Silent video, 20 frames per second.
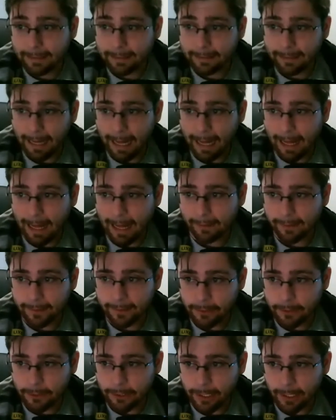in
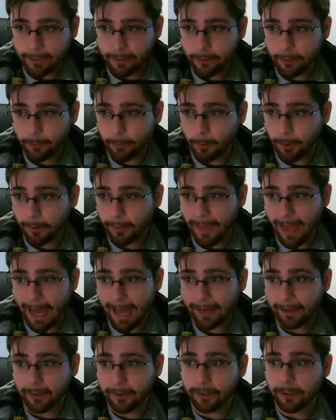college and you are
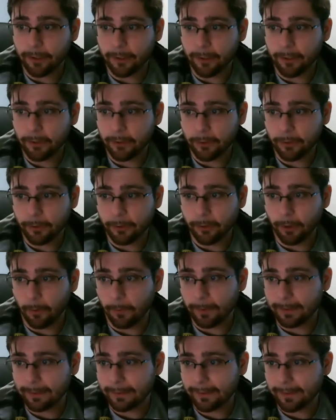that good, you're
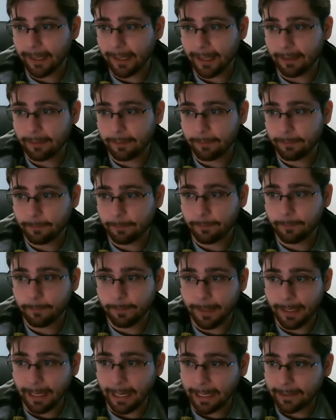going to get
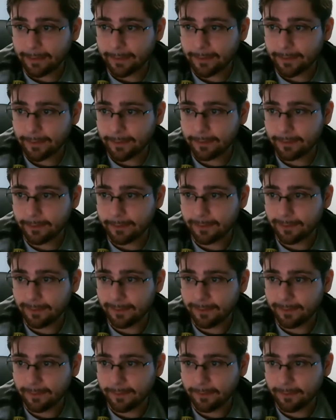picked.
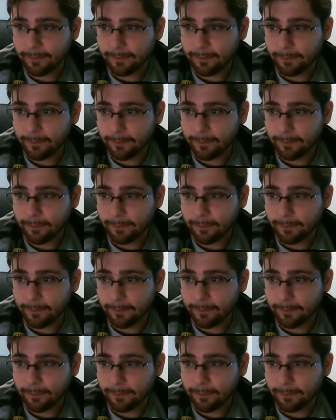Yeah.